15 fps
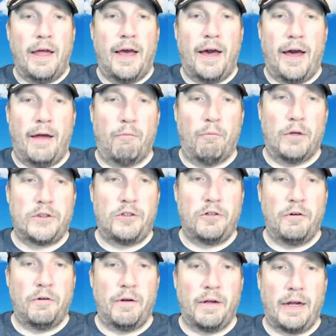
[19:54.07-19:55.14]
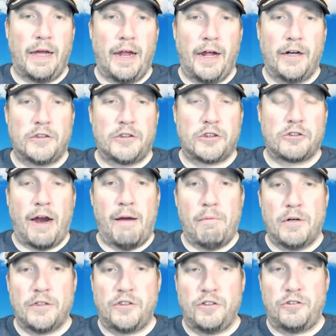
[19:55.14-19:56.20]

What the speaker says: And once you're at 100 subscribers,